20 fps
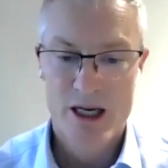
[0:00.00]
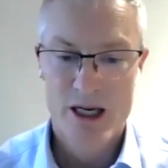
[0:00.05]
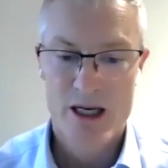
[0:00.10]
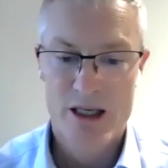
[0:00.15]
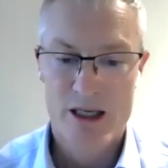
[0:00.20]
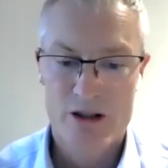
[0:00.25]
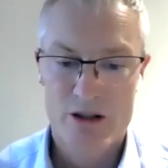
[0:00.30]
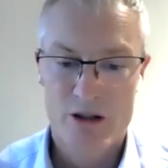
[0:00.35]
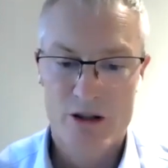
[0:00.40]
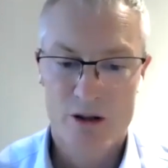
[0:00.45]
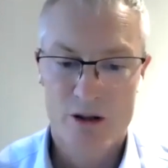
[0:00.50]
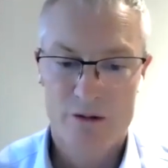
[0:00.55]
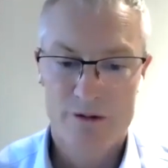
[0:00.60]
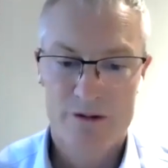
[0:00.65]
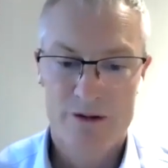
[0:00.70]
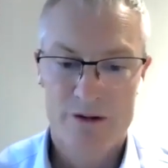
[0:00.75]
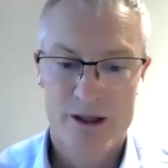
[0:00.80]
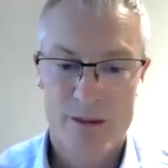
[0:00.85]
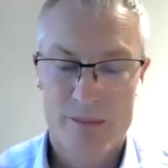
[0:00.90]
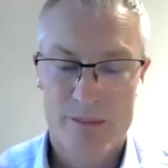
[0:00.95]
It's
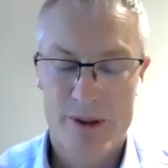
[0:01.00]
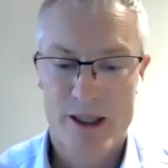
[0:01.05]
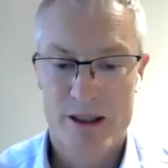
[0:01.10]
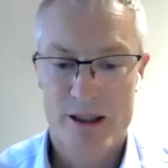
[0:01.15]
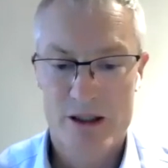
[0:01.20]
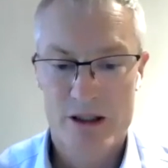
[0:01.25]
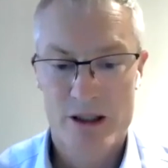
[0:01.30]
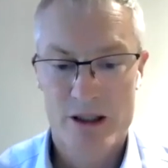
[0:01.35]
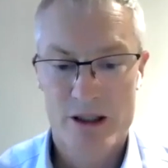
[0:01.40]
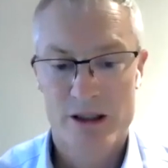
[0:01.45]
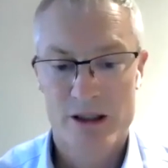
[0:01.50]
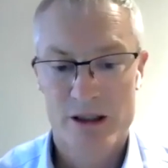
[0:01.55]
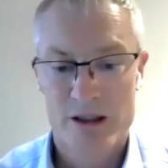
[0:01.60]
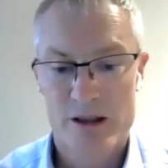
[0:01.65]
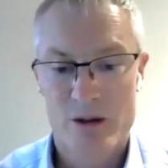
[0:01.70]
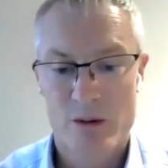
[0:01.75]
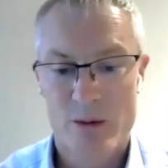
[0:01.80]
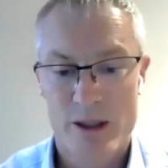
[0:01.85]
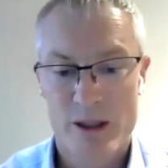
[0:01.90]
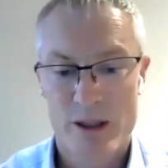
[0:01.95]
off about
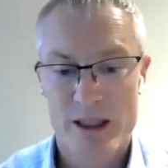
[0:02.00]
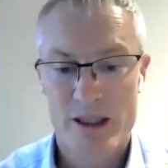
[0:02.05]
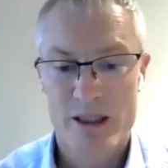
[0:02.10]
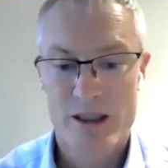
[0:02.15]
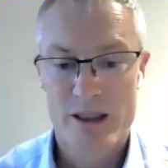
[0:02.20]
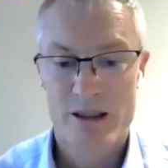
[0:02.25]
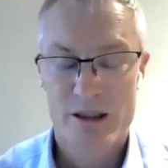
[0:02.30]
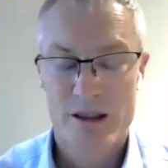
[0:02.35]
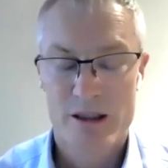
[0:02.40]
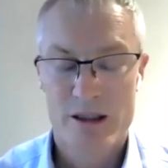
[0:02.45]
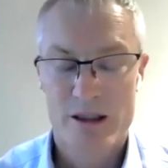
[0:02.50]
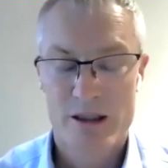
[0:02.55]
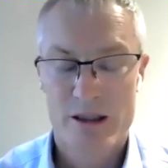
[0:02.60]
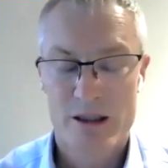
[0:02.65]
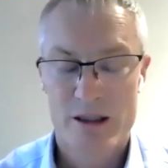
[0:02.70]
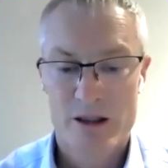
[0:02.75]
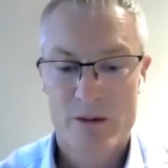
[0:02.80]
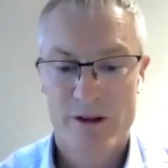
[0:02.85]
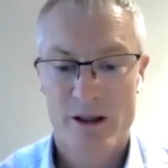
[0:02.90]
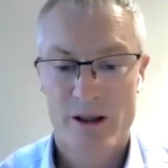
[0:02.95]

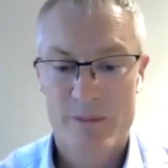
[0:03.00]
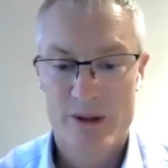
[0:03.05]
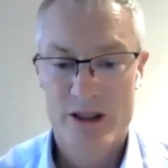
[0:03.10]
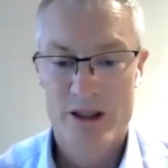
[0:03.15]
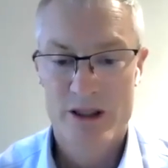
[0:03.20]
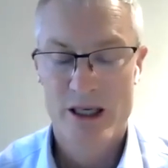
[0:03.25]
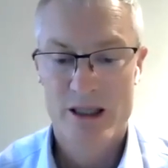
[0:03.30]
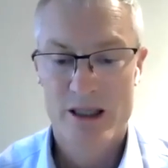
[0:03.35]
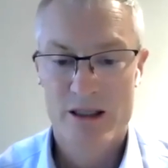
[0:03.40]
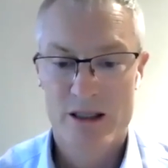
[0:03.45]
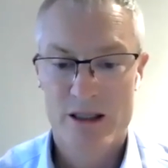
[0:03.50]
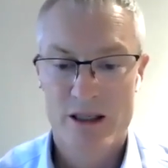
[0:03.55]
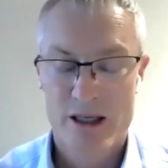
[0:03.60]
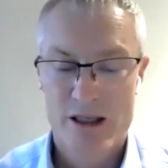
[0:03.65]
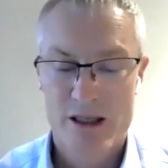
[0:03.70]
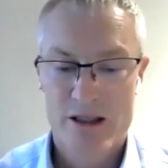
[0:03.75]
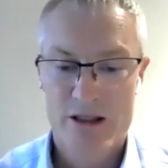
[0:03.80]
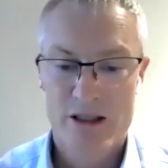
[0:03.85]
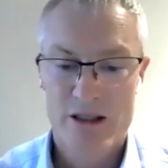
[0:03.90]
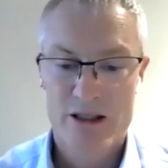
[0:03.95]

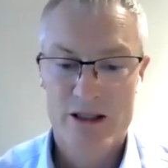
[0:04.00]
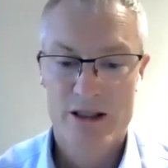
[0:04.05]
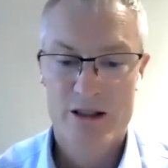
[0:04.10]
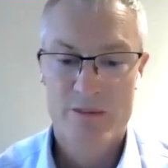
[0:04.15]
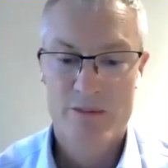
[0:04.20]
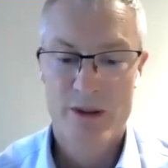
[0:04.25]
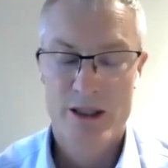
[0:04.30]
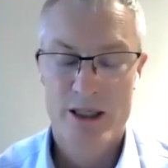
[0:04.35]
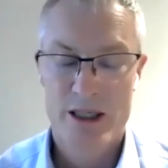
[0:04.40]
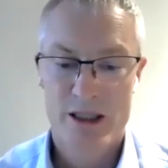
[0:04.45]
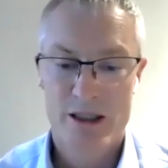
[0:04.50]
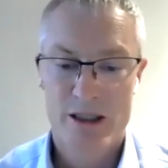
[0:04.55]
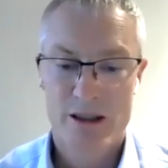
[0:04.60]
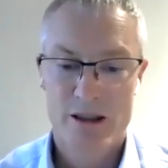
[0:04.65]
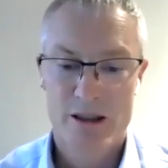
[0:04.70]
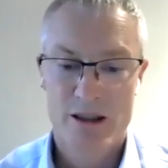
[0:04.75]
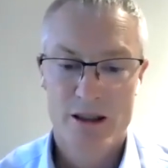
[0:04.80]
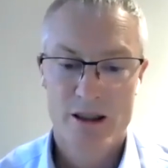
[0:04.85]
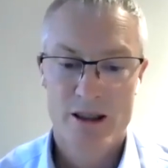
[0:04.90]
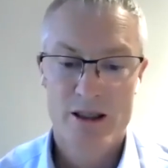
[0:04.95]
20-25% since its
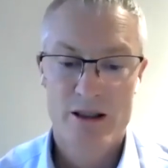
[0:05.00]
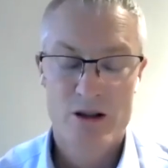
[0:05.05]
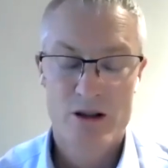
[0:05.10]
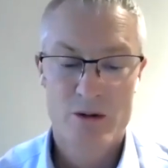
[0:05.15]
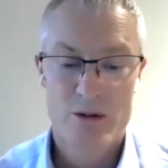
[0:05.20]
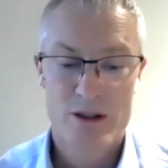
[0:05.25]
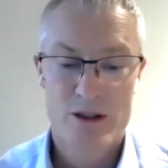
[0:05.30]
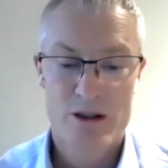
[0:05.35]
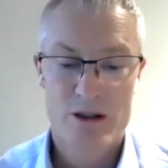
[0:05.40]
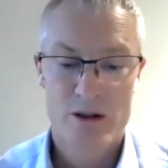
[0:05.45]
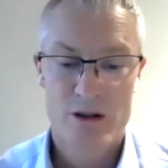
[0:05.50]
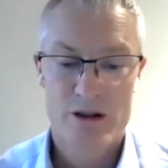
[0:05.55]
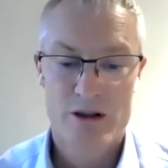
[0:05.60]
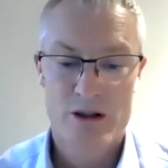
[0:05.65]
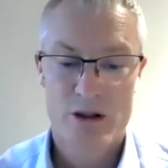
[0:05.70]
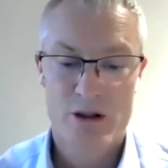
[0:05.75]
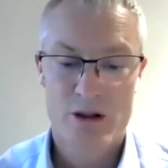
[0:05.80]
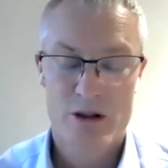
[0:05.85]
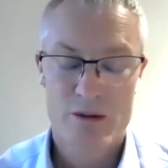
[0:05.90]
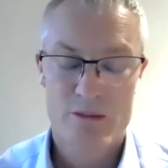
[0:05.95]
peak in US dollar
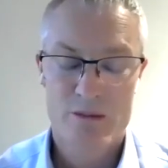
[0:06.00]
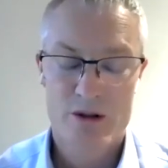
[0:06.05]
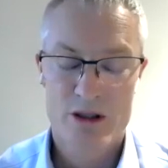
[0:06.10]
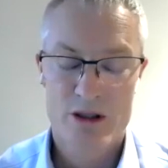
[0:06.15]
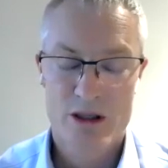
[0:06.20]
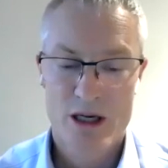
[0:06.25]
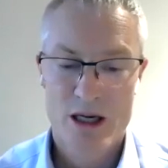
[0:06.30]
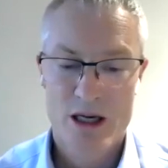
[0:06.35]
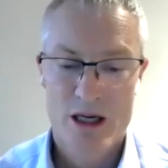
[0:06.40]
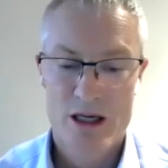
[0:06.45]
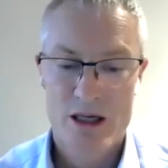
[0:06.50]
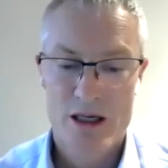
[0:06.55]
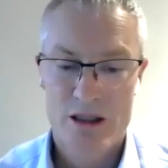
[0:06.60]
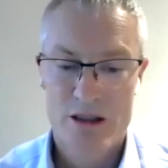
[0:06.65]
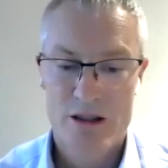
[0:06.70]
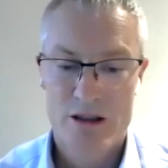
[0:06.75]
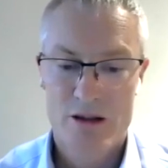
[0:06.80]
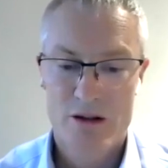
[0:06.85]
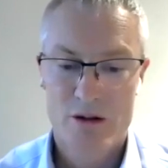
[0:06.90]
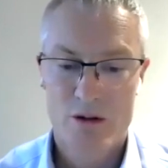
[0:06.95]
terms
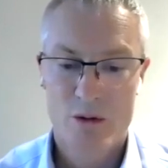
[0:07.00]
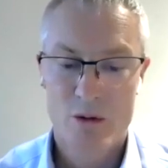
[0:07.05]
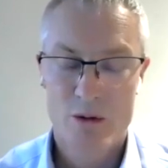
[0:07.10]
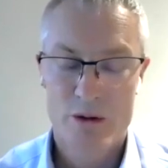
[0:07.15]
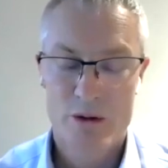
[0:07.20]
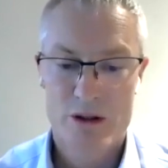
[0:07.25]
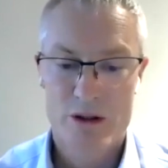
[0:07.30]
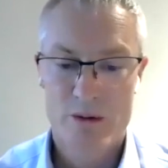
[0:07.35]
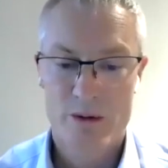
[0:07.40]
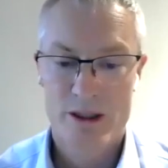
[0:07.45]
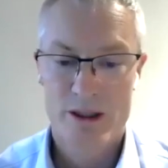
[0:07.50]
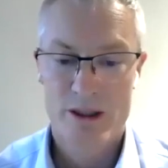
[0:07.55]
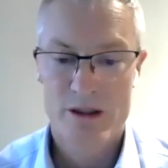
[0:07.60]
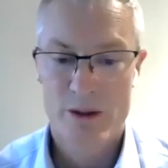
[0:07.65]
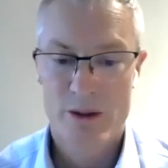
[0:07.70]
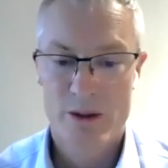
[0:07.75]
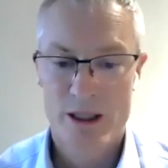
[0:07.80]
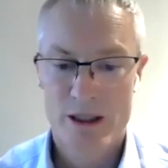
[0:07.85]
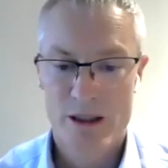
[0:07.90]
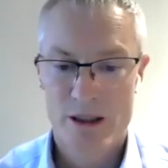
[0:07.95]
in August
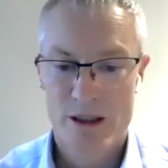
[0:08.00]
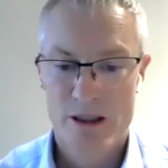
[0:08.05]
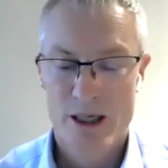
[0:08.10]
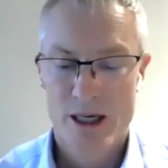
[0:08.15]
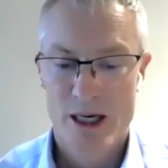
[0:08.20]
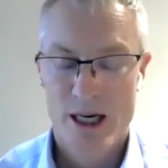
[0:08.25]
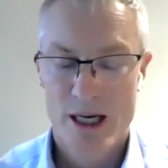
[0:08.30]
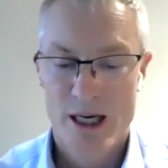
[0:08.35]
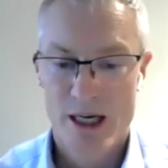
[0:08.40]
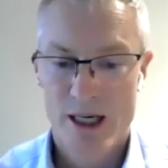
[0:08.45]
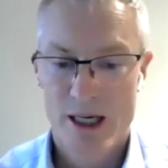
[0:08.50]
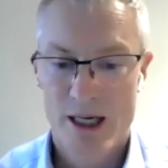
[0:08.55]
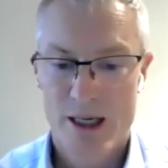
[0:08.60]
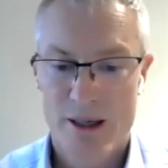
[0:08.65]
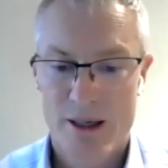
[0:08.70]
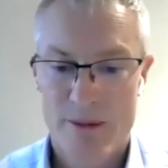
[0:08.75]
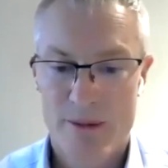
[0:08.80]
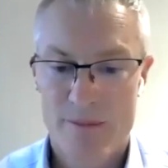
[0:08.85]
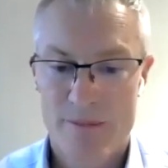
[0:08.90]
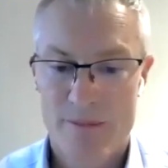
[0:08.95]
2020,
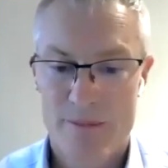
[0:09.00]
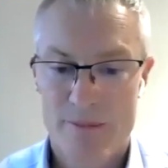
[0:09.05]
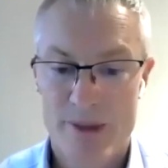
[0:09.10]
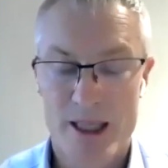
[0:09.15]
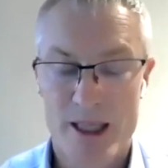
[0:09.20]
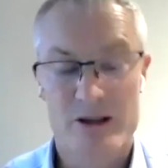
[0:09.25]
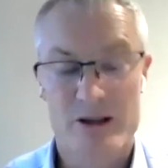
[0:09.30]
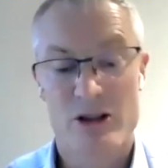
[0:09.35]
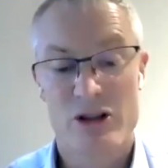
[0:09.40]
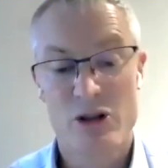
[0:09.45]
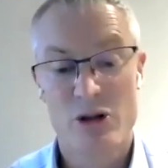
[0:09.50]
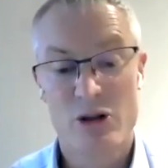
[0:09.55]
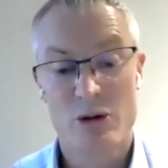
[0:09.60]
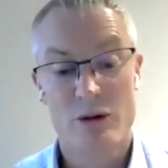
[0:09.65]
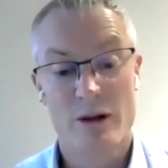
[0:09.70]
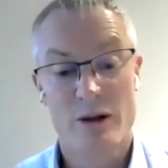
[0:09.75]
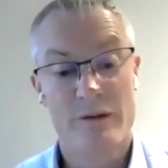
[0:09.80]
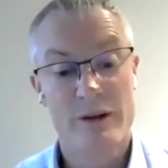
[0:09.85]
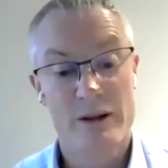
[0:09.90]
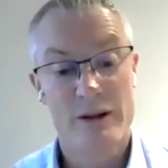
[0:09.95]
but
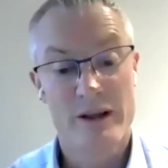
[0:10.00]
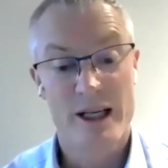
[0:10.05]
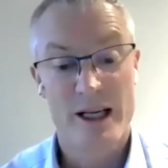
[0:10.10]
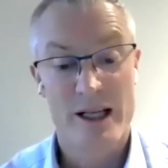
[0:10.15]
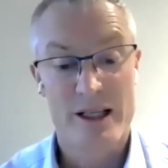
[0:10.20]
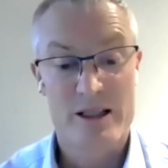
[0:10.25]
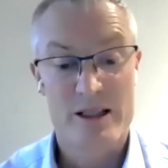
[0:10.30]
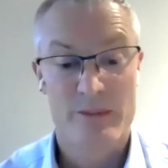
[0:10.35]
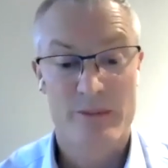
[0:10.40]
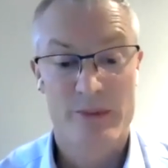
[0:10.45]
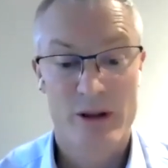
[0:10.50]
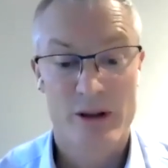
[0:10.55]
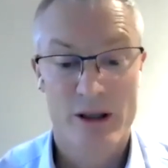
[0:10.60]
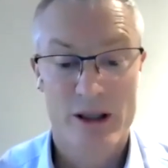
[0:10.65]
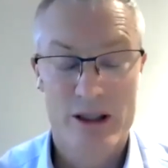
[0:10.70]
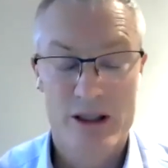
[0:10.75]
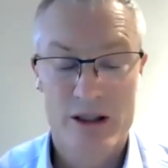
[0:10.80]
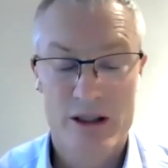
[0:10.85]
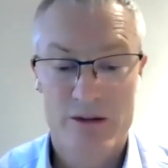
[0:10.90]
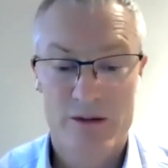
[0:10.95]
still a very handsome
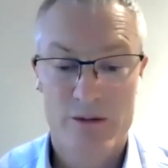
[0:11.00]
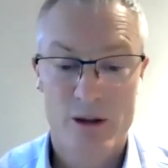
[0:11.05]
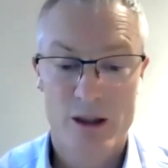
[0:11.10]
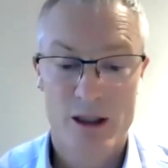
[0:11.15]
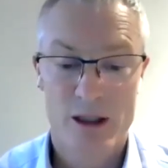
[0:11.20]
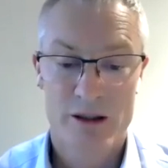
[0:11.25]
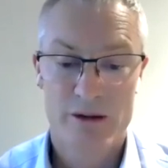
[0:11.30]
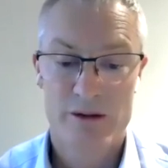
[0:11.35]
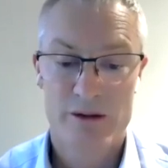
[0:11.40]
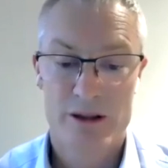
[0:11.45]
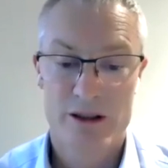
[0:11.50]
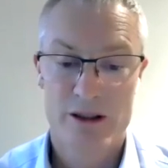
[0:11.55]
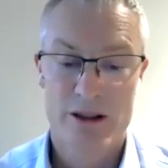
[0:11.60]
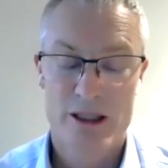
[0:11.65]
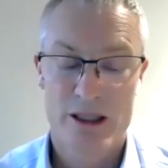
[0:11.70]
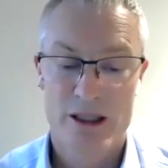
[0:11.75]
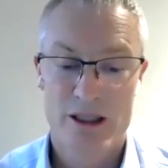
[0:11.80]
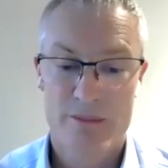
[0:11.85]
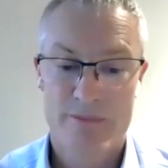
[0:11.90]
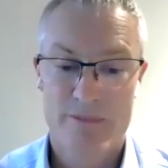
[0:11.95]
price of well over